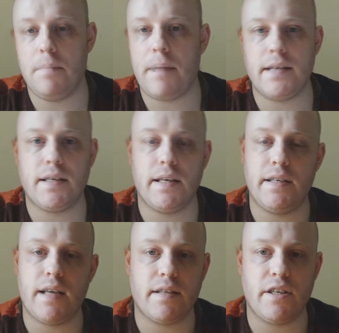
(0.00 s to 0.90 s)

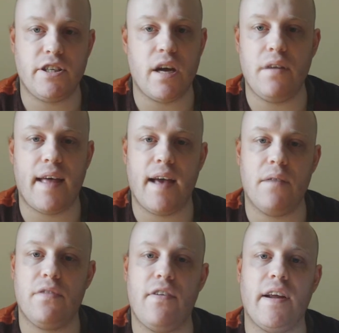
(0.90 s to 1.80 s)
basically had to show that.
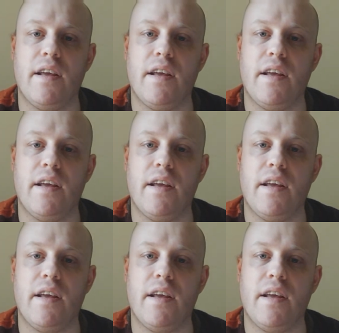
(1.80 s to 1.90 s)
It was very